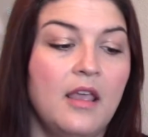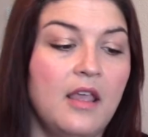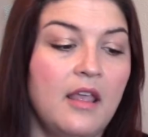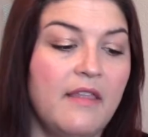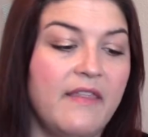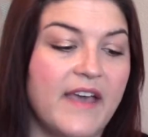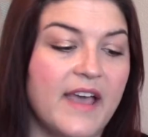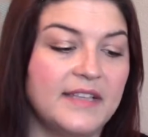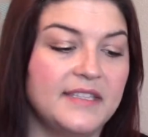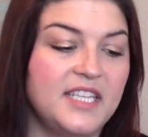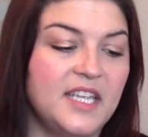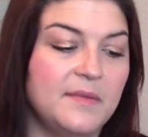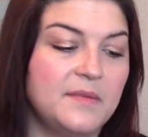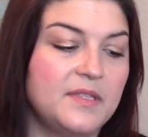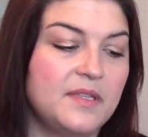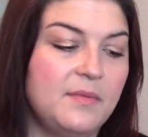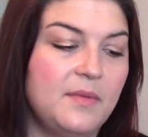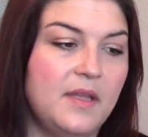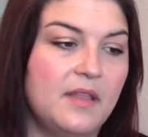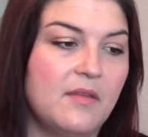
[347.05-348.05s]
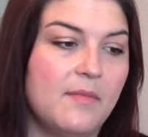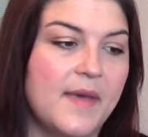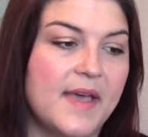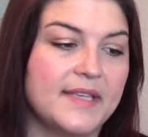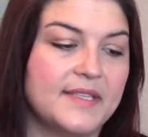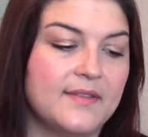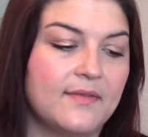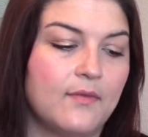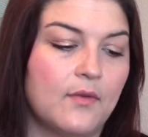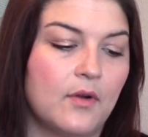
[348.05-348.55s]
That seems to be the
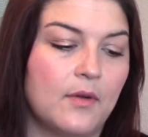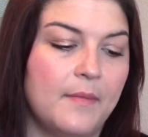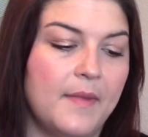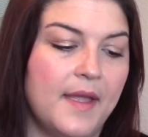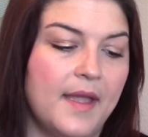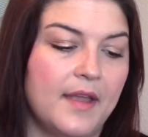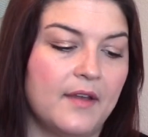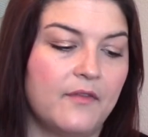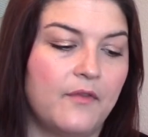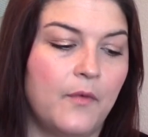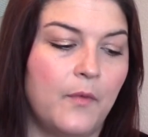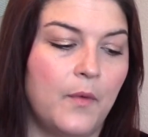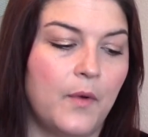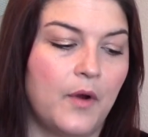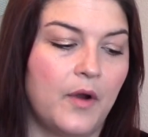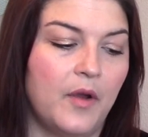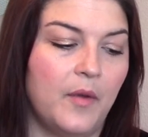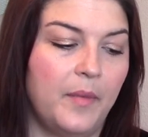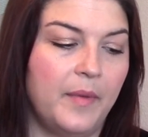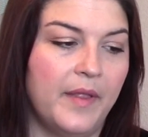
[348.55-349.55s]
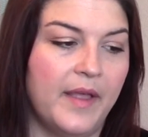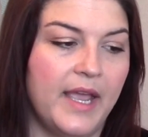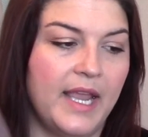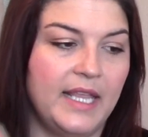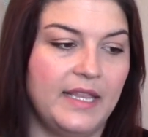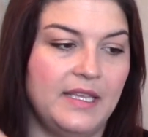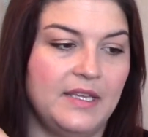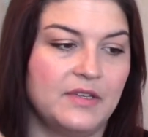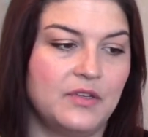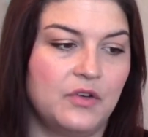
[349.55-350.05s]
best format for
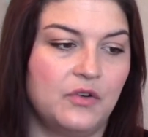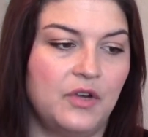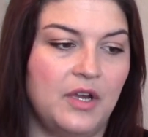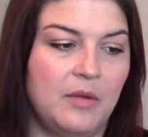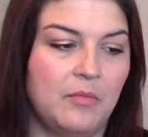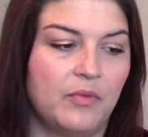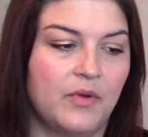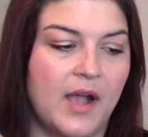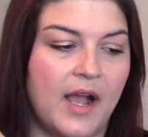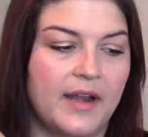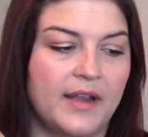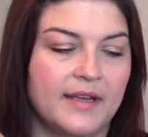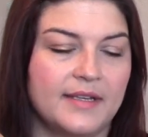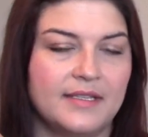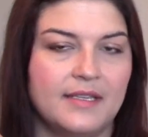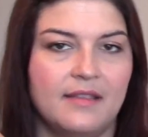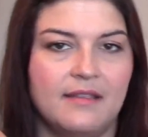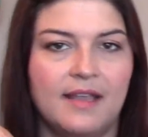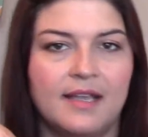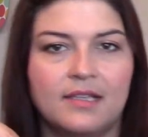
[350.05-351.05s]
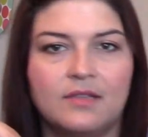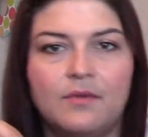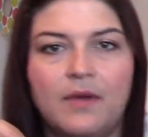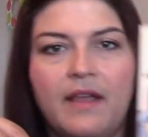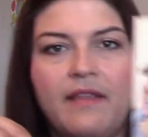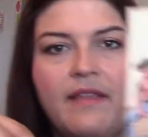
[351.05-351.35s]
applying these cream products, and that's why